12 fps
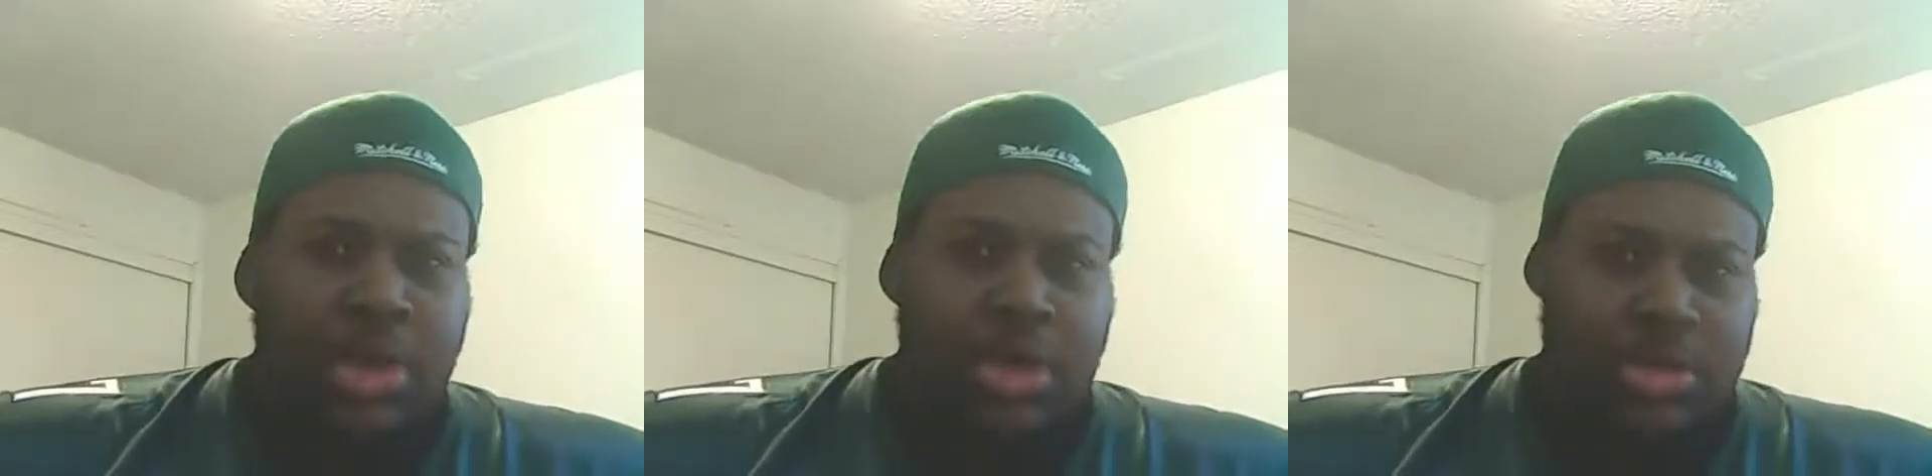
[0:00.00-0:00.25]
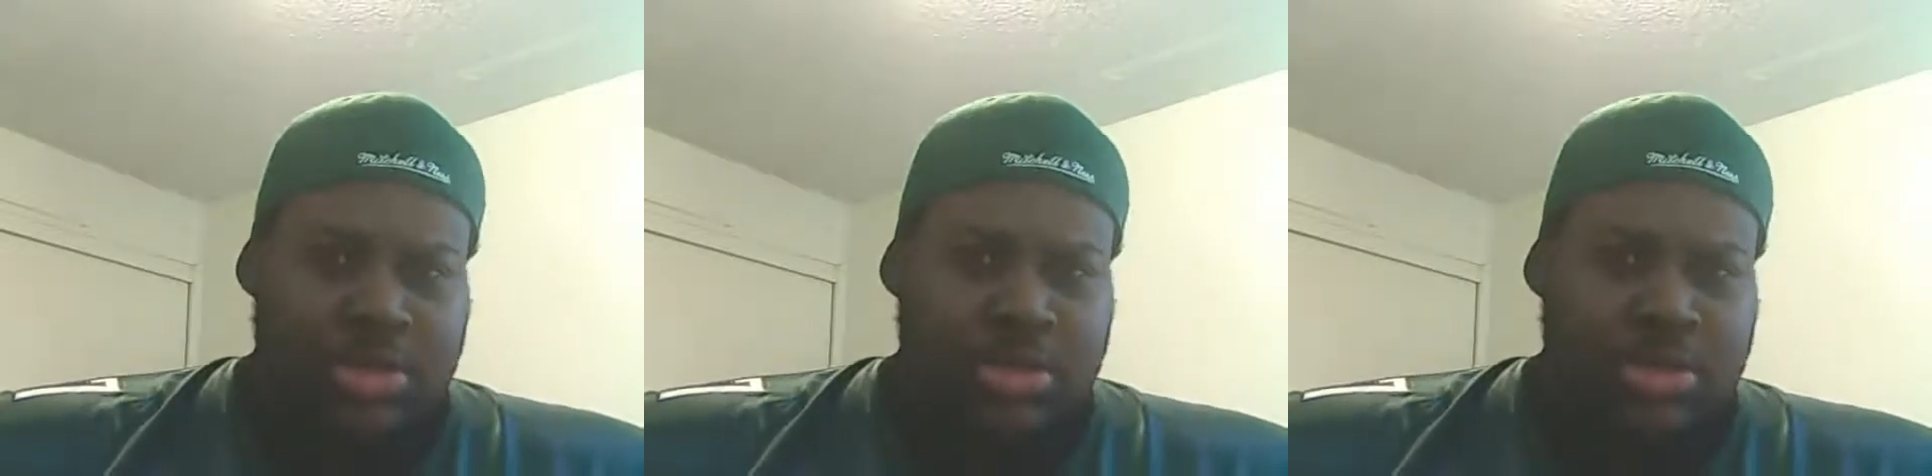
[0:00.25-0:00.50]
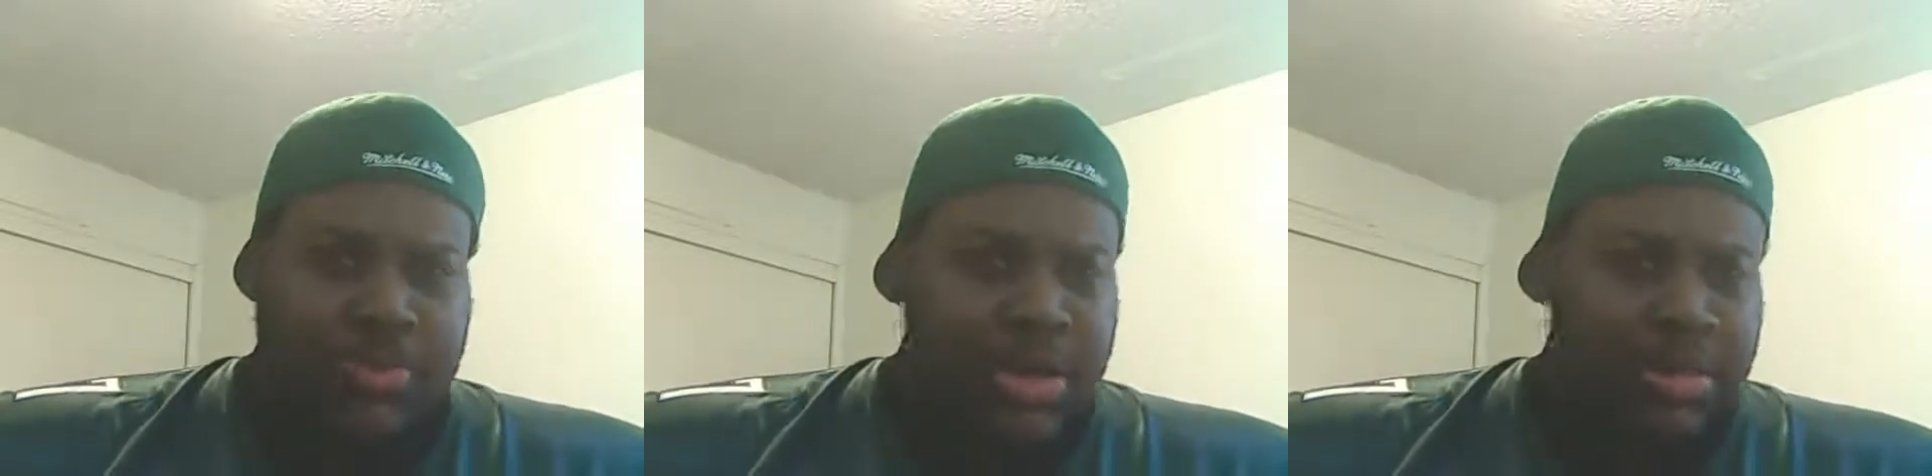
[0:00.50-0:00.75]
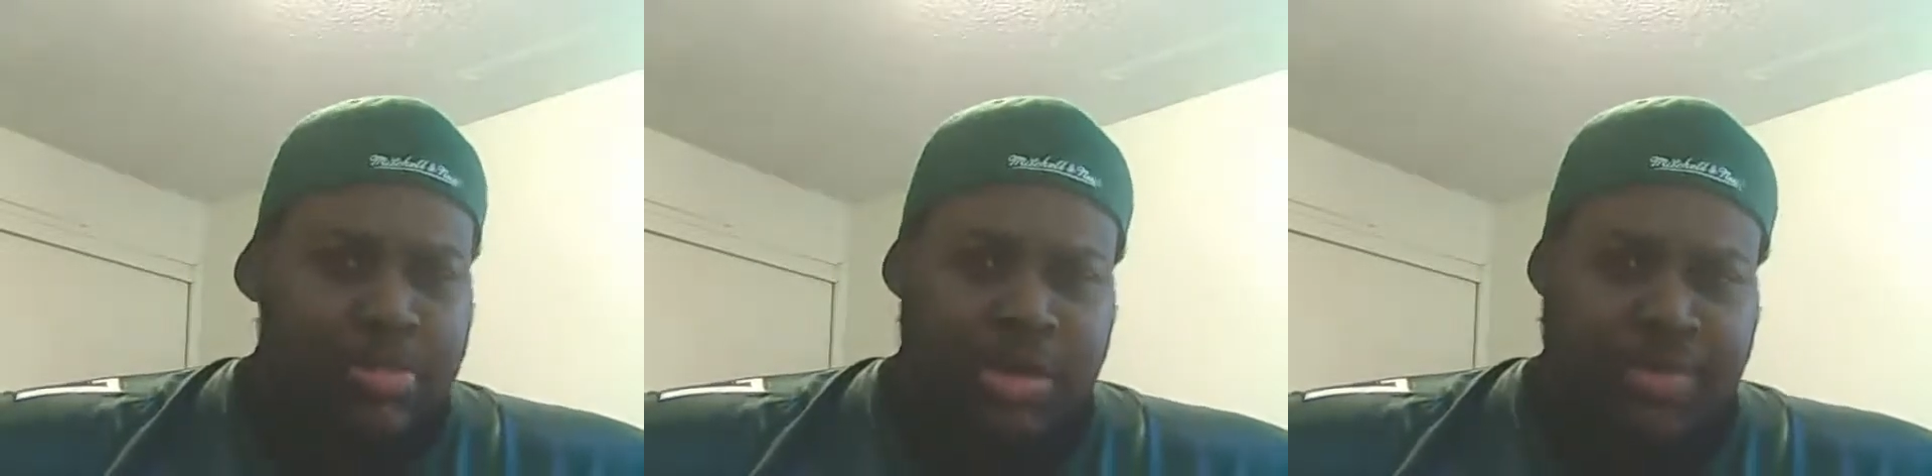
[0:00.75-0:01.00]

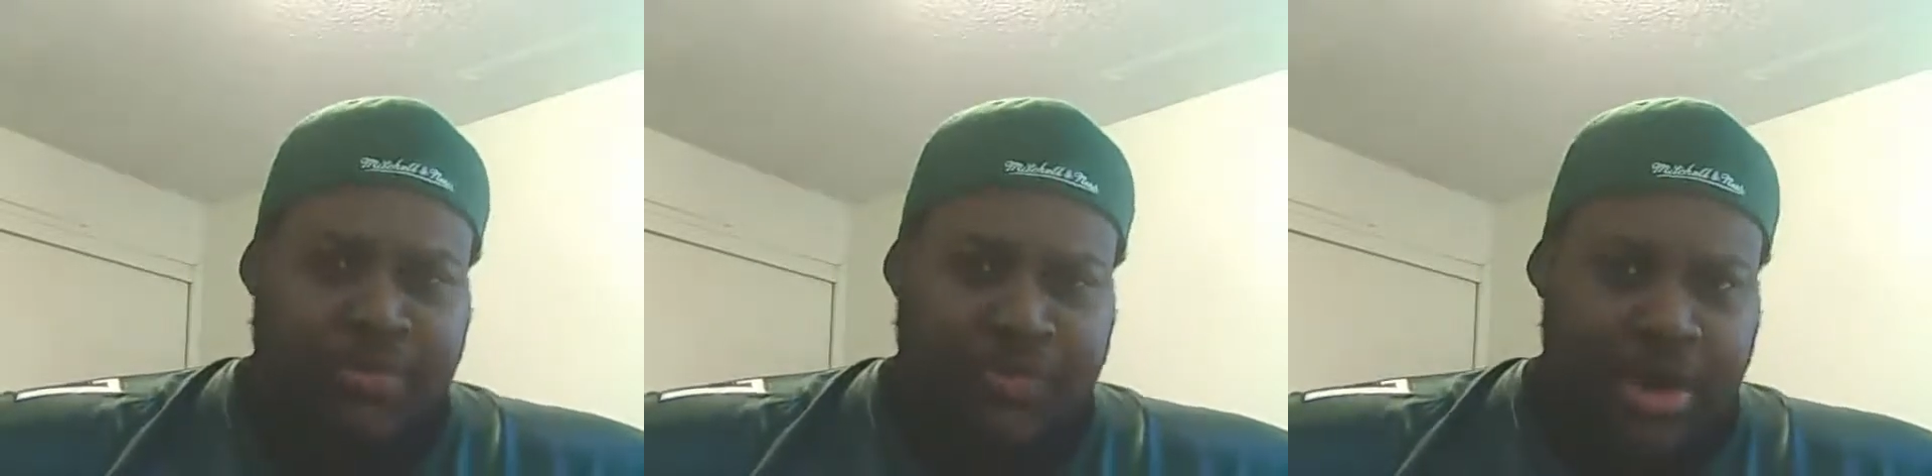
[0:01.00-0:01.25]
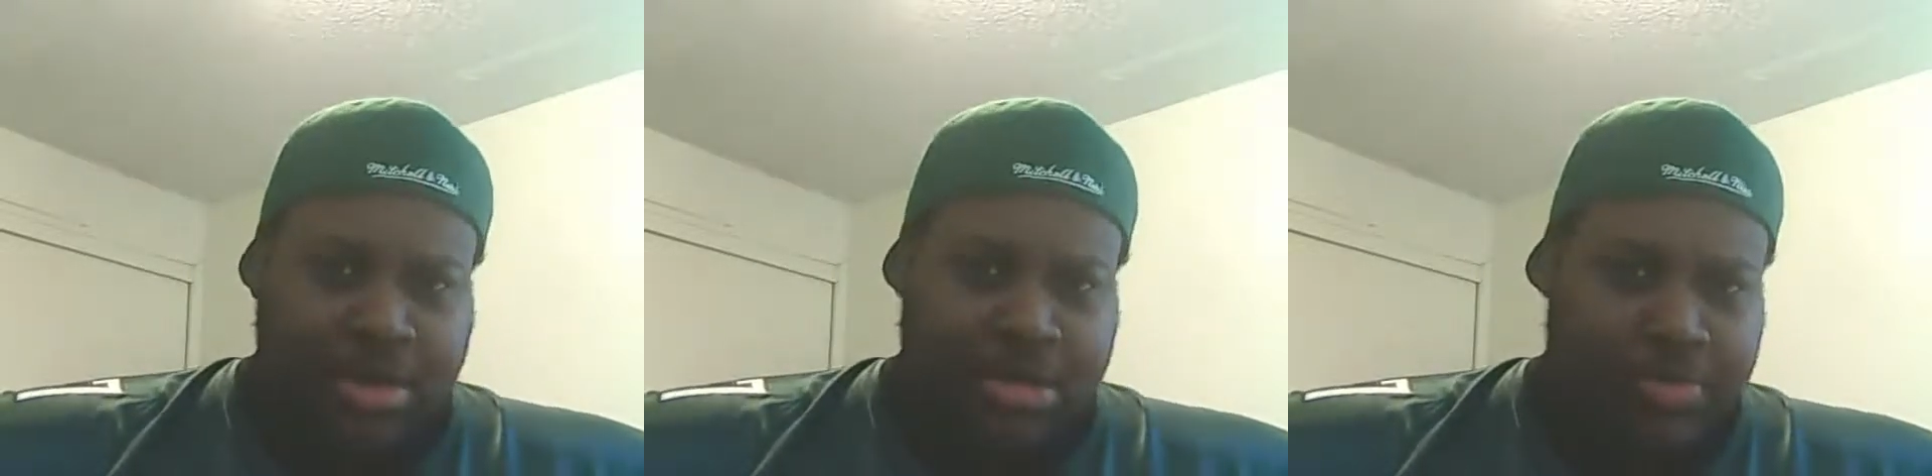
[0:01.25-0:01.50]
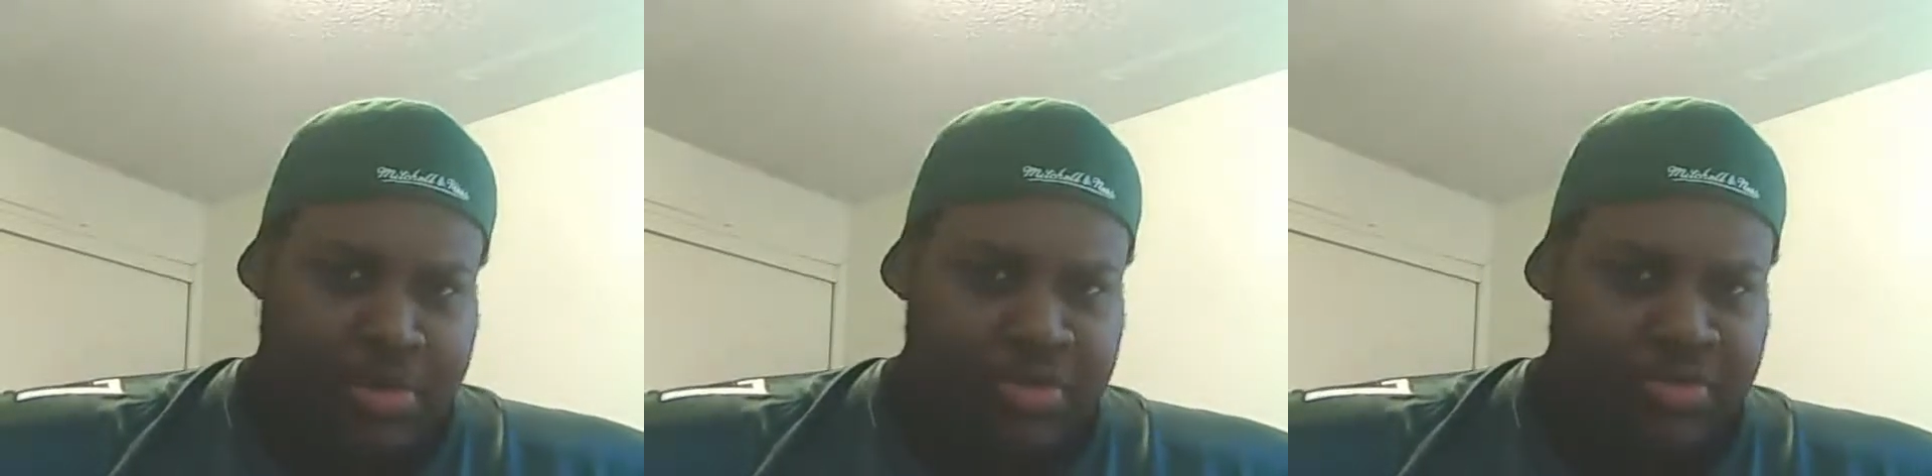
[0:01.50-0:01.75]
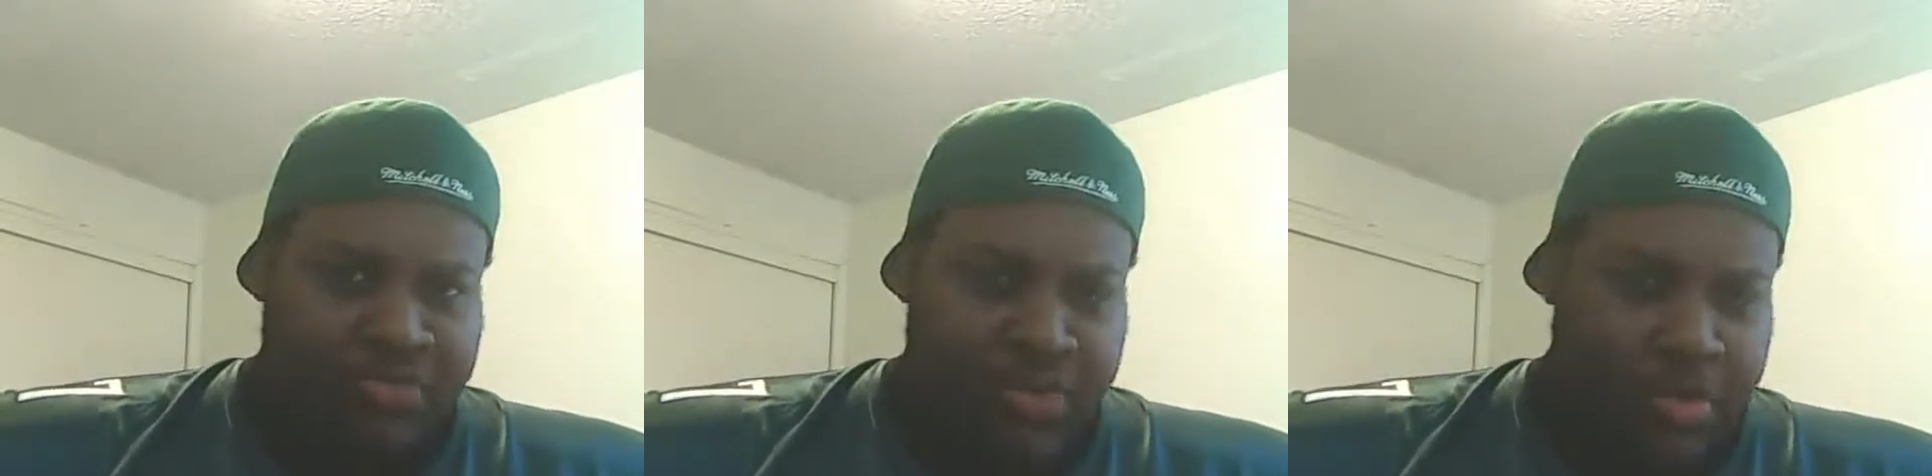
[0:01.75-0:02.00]
English-speaking motherfuckers up
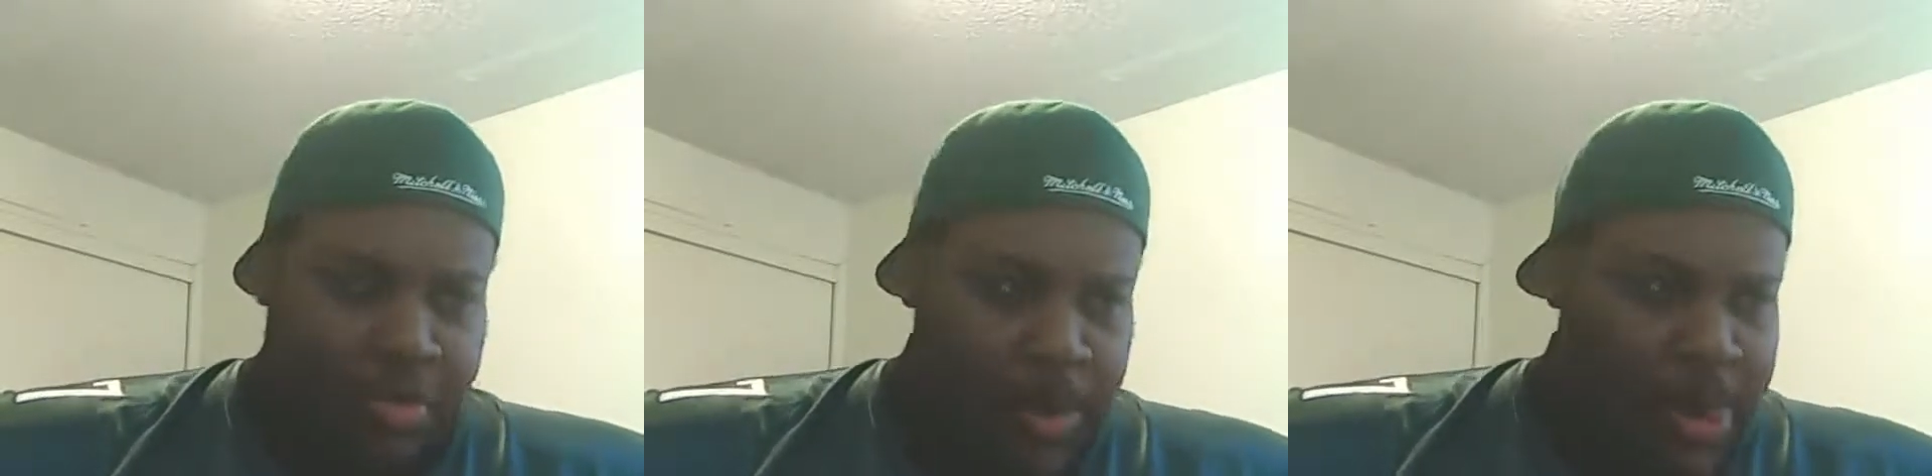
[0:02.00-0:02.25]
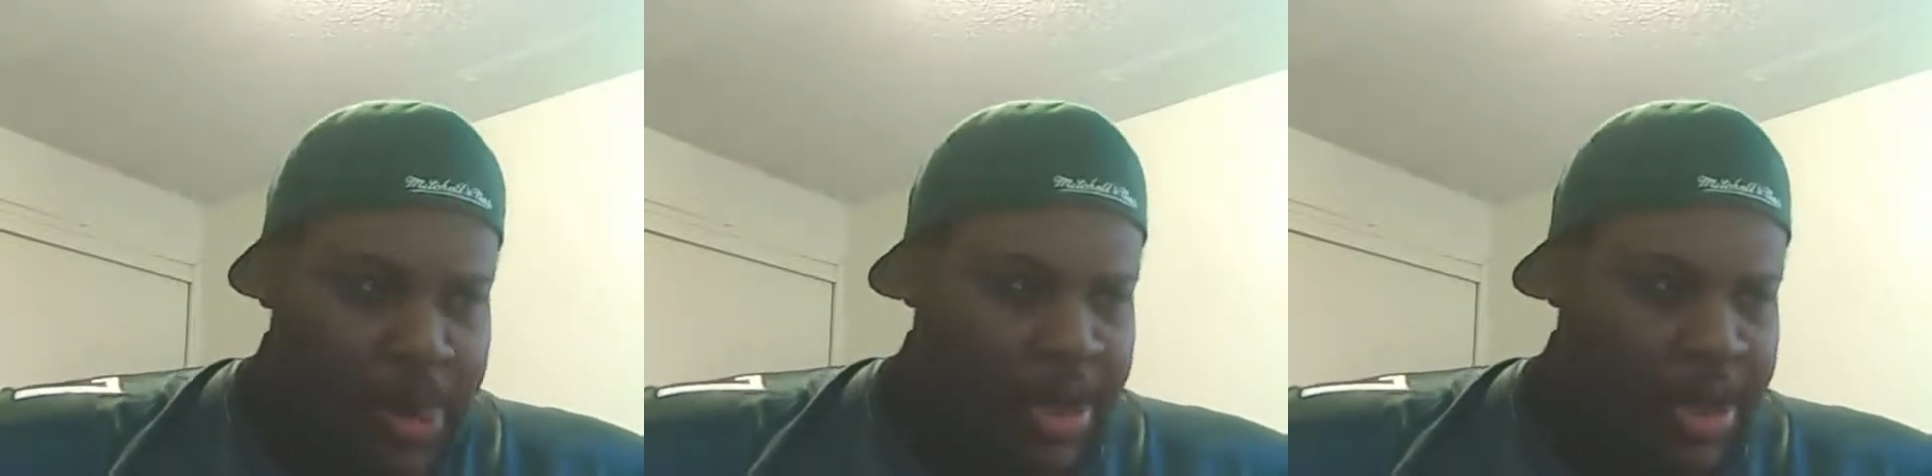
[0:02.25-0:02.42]
on the phone.